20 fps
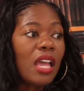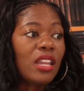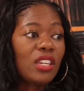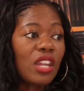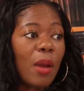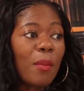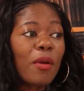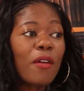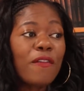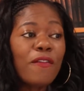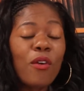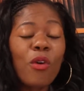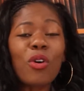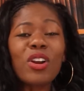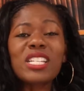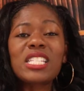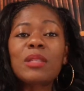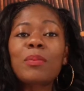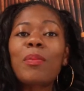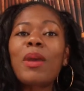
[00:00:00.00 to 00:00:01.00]
Number
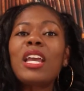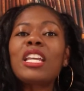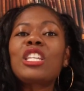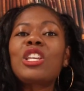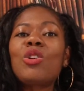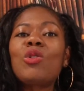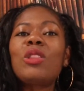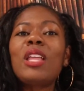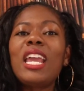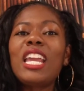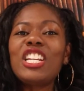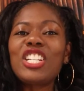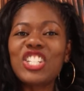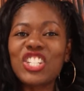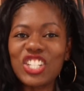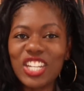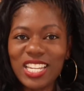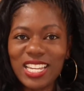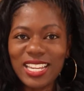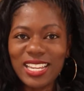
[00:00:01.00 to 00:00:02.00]
4,
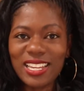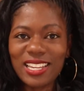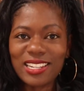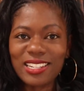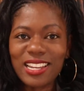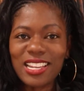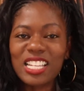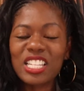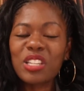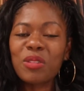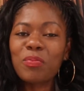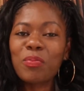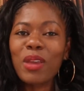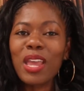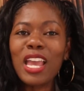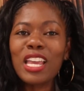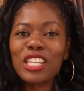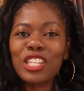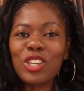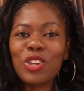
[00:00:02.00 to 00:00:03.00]
speculation.
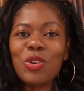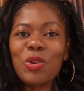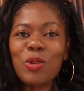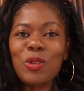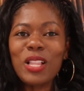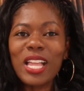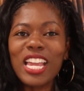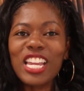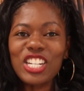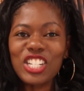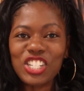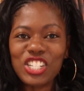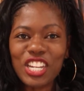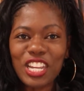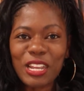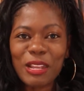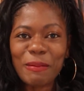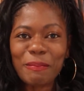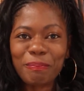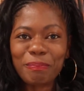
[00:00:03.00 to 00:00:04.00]

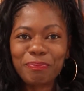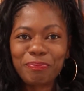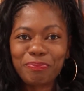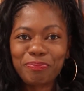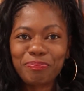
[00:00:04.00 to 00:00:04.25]
Speculation.